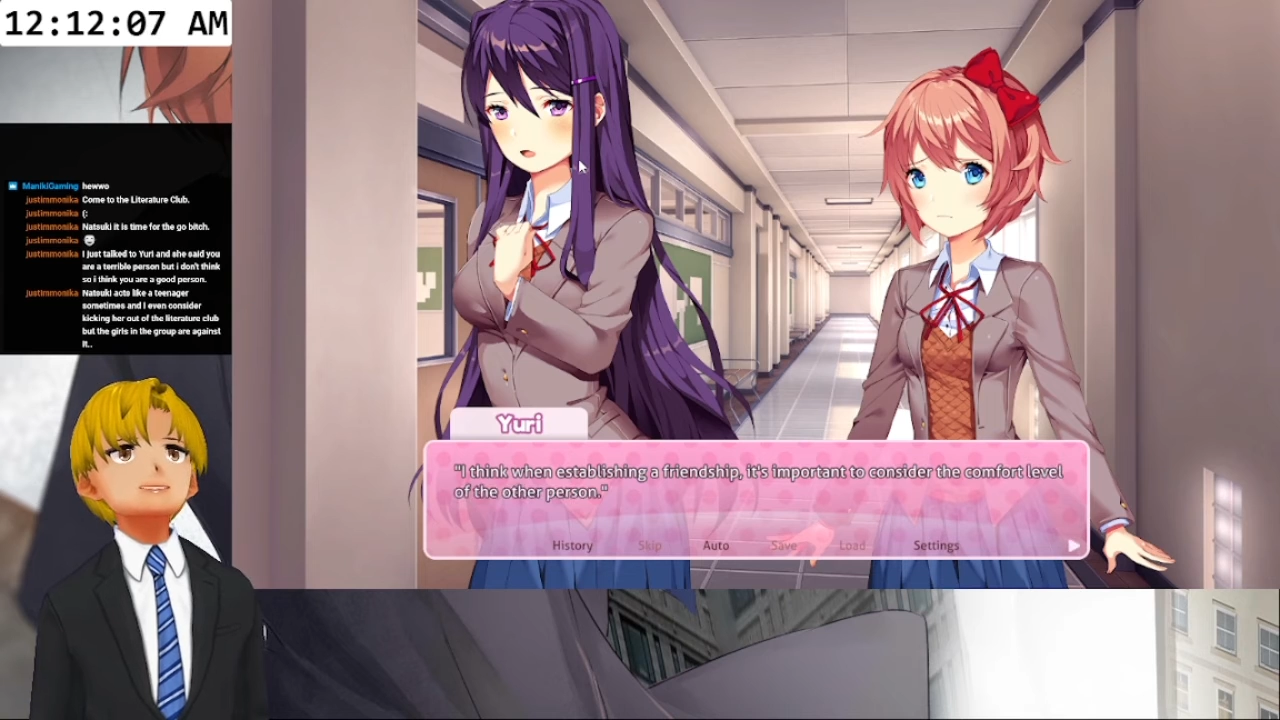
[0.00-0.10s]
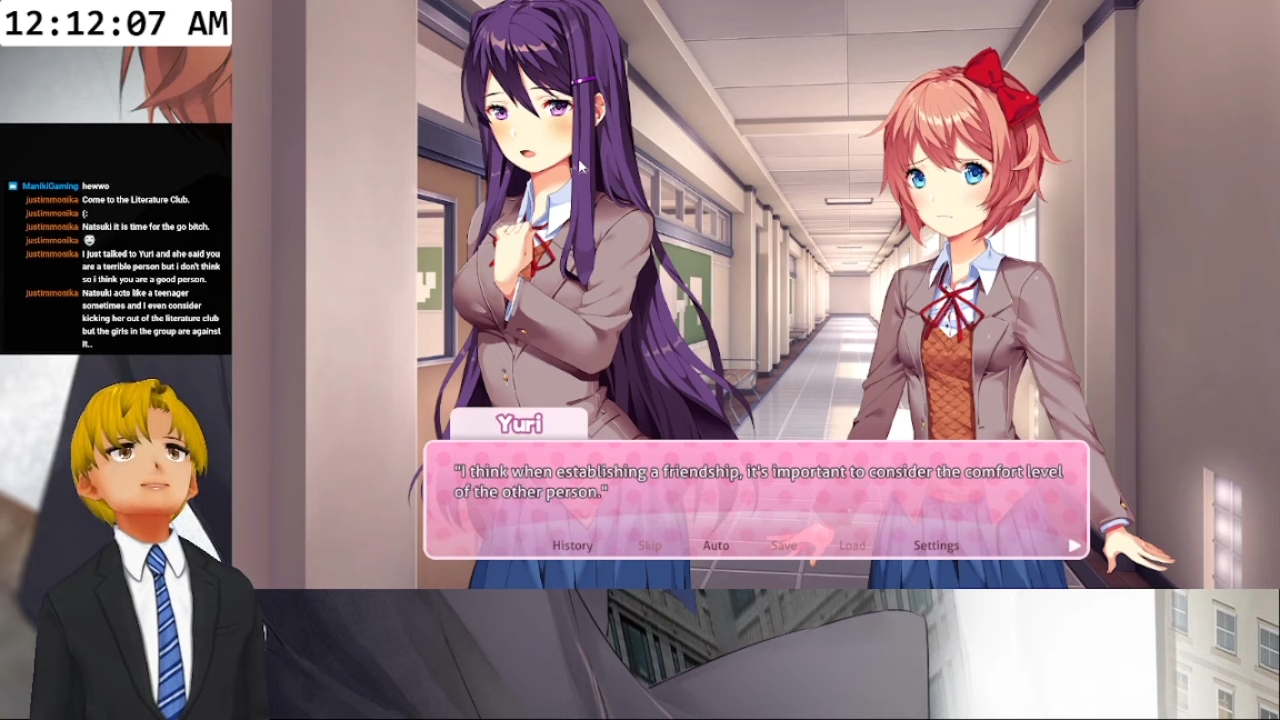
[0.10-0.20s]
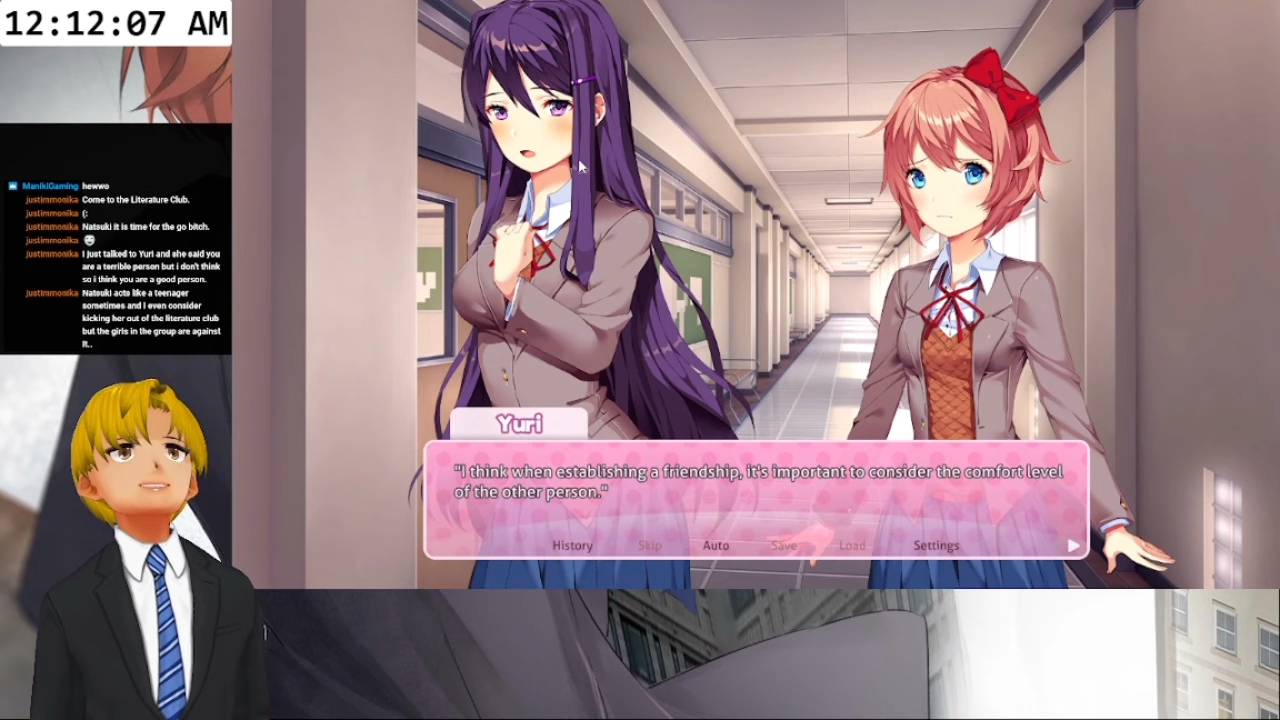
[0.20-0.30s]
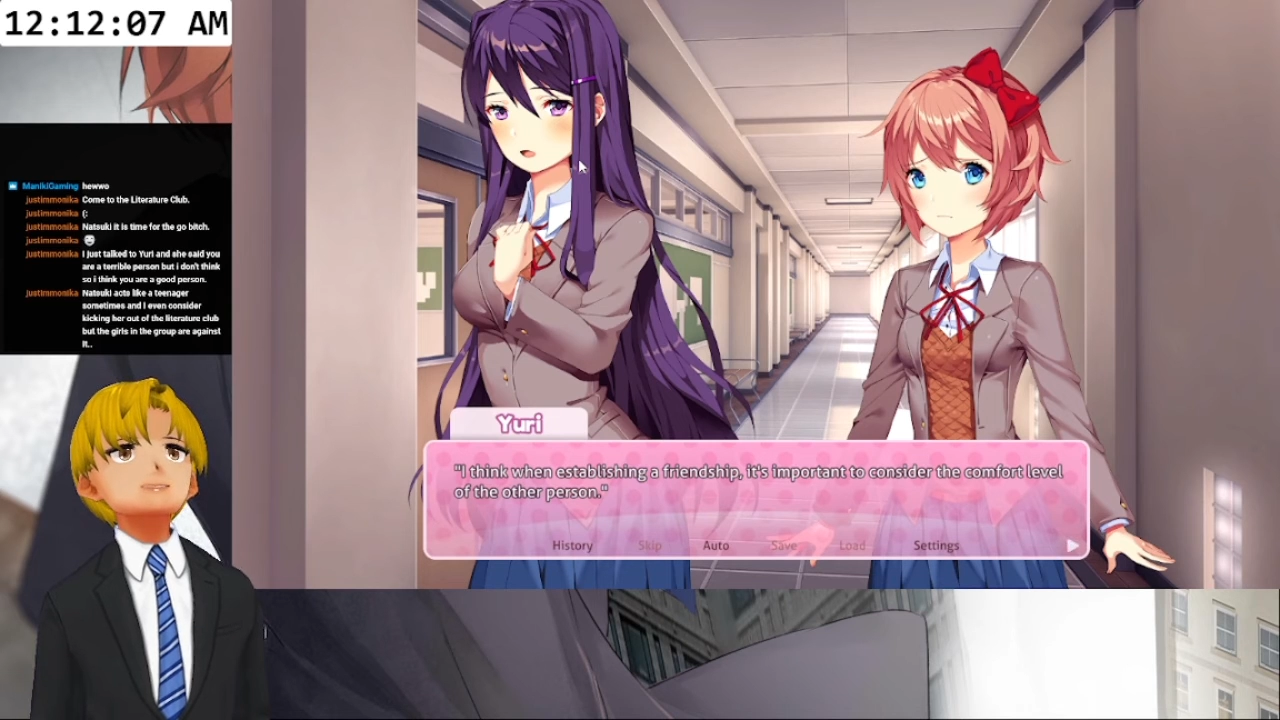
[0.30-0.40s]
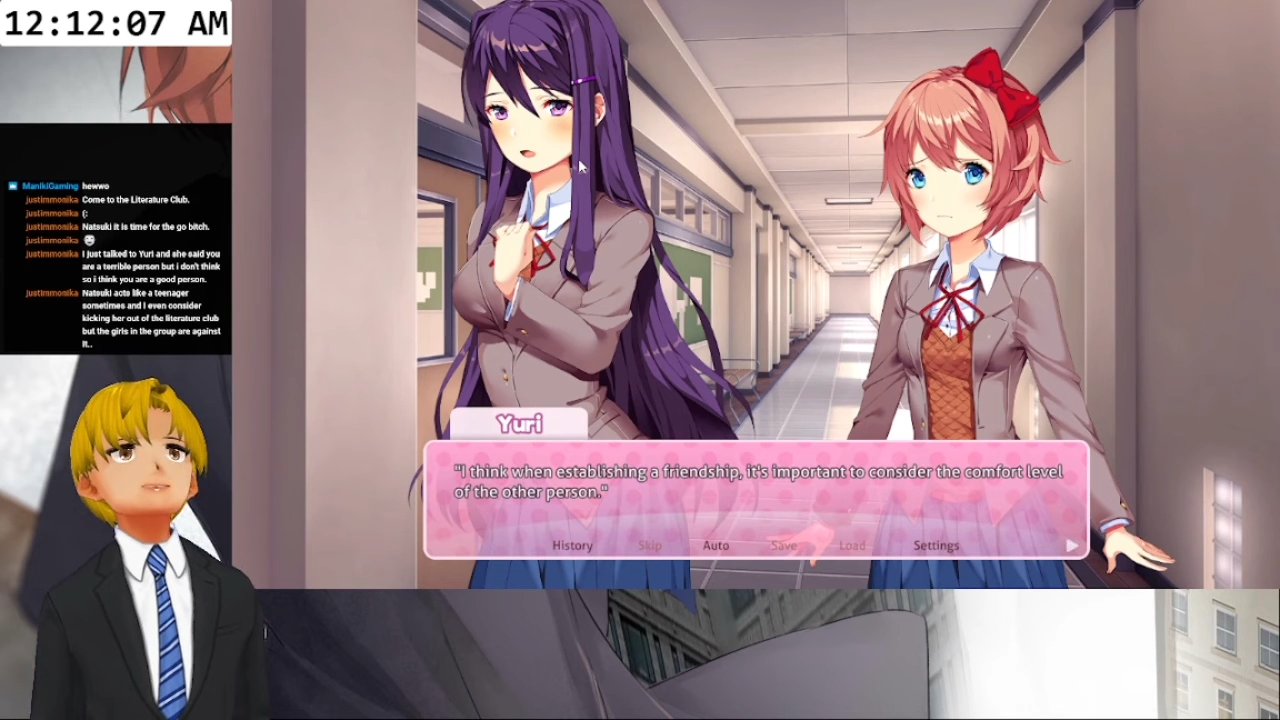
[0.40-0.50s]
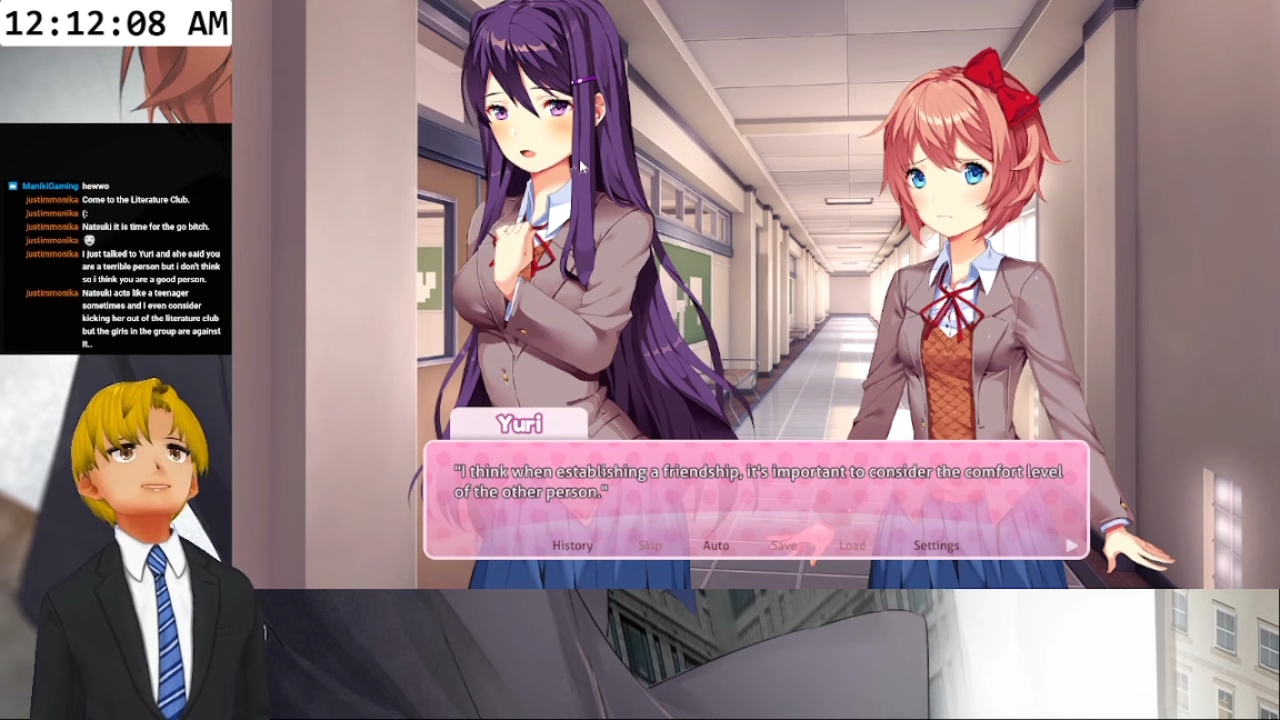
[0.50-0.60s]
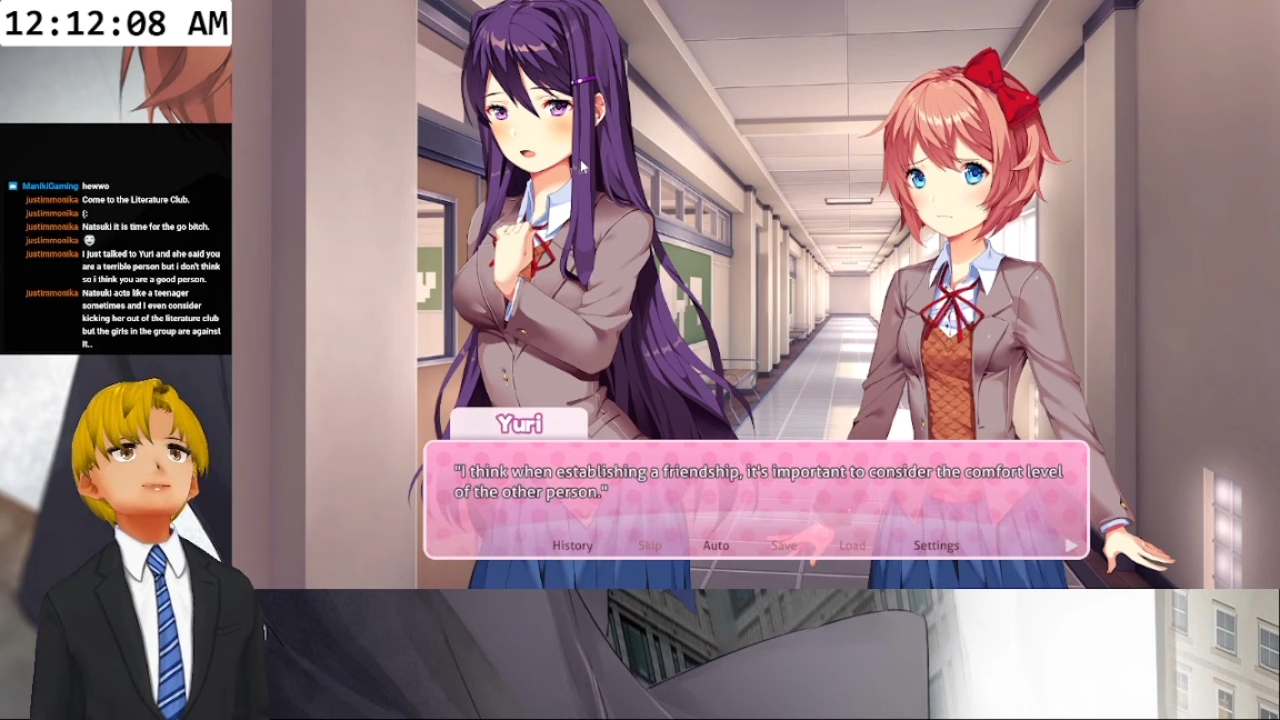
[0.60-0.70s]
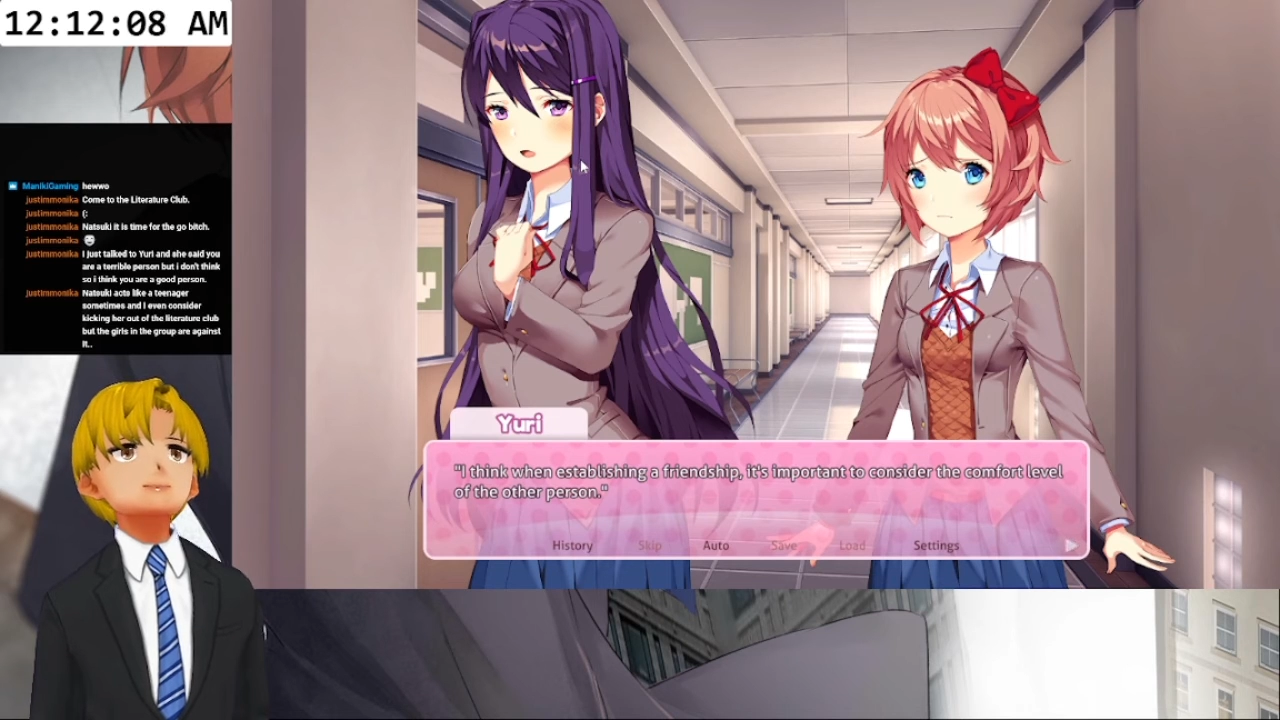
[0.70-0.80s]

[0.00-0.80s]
a friendship,